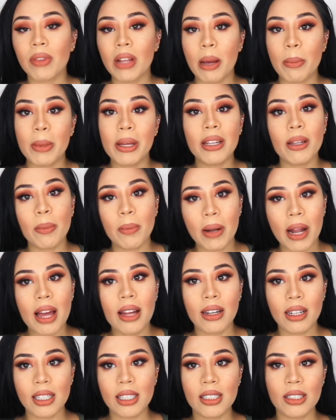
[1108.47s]
I mean, the
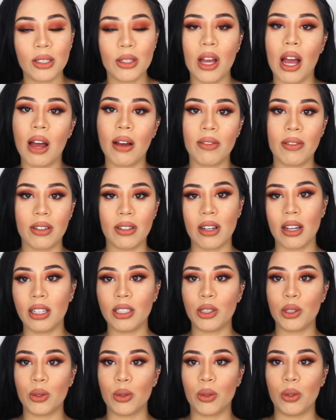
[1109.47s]
plan is to have a
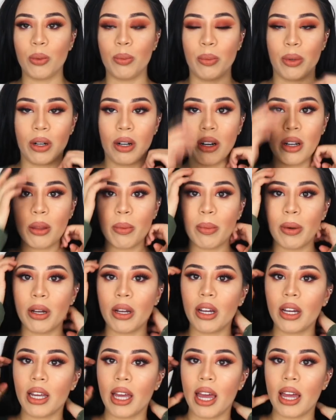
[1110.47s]
natural birth,
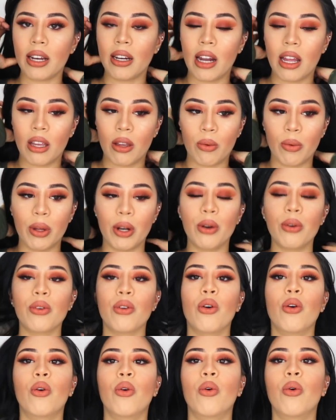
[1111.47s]
but again, like, we don't
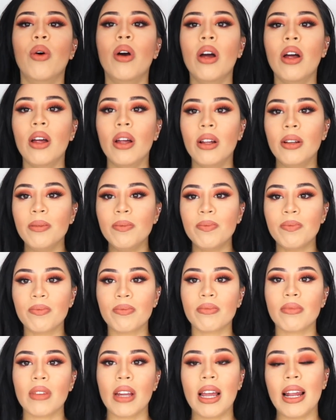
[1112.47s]
know,
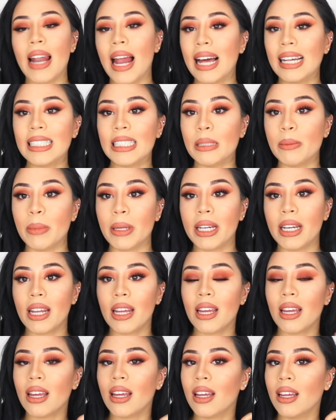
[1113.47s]
last
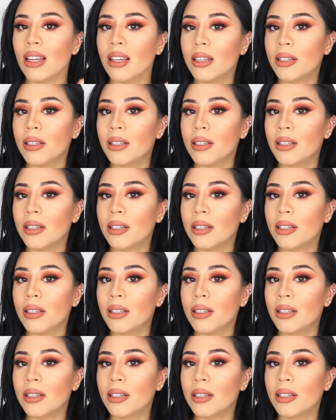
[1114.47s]
minute